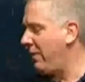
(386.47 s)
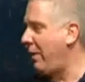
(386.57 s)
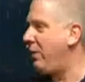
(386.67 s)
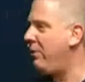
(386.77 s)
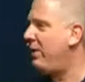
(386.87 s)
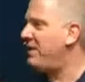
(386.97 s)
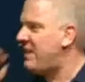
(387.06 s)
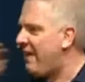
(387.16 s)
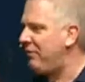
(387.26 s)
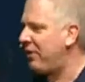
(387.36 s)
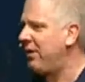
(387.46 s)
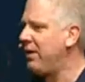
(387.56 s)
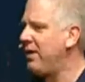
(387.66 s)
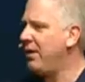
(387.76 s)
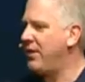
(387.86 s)
That we would never
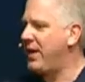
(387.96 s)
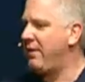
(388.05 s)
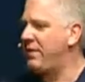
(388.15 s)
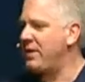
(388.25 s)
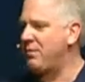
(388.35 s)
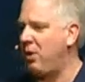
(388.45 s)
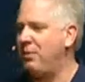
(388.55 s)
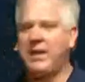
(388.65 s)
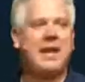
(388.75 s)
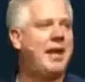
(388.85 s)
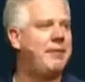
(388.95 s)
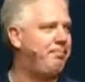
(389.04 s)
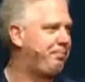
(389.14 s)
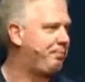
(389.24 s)
think of this moment again.